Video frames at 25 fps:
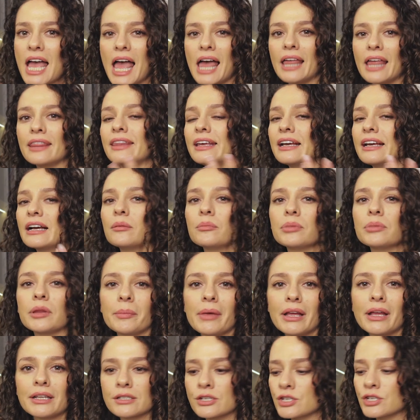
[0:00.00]
and they
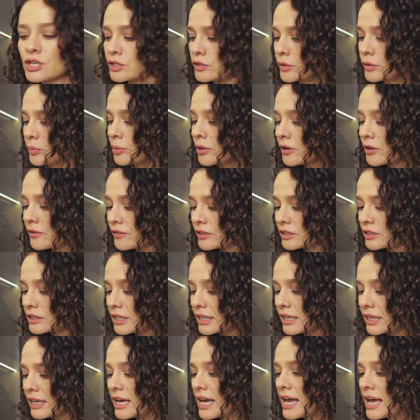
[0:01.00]
complement each other
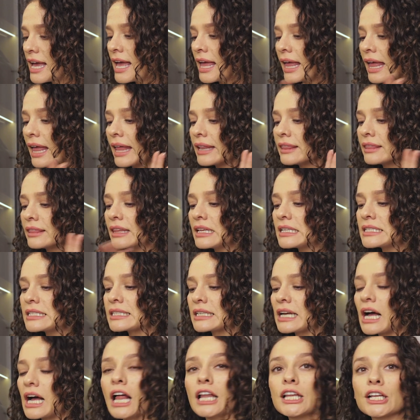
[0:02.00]
perfectly. And this
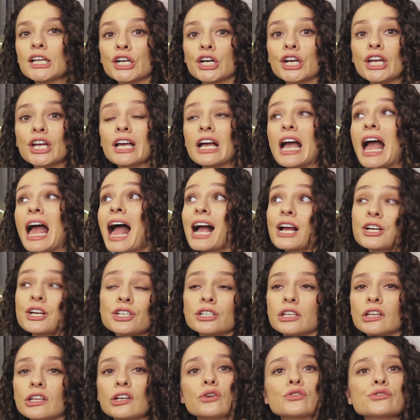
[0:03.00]
color
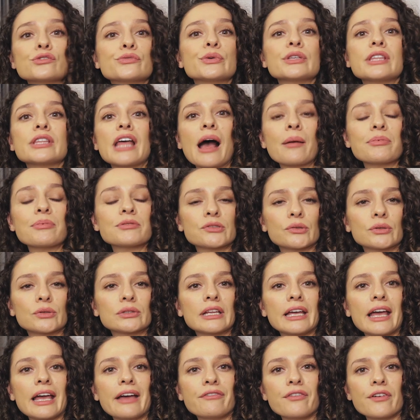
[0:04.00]
actually goes with
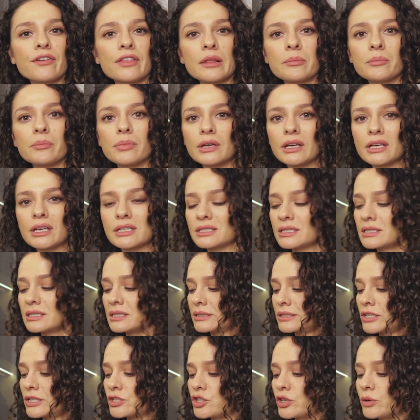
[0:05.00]
absolutely everything because it's
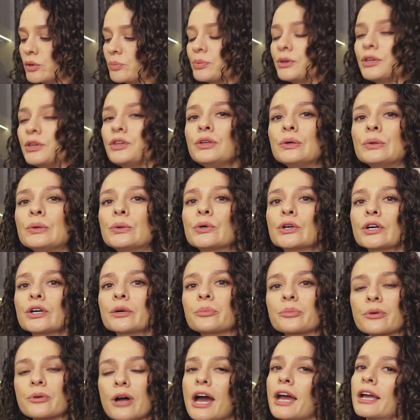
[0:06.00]
such a pure
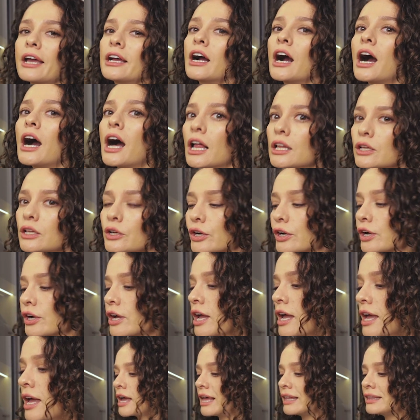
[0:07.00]
bright color,
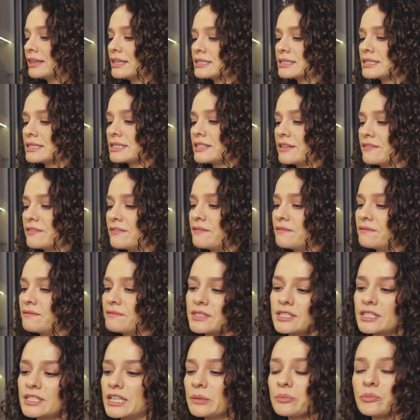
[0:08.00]
and this is a
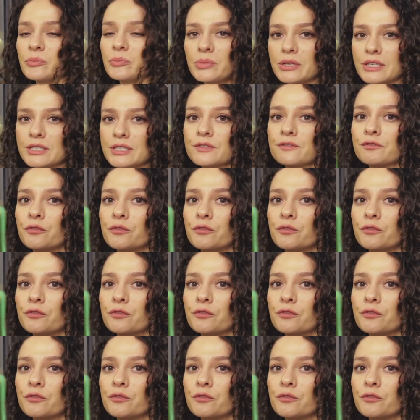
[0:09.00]
statement piece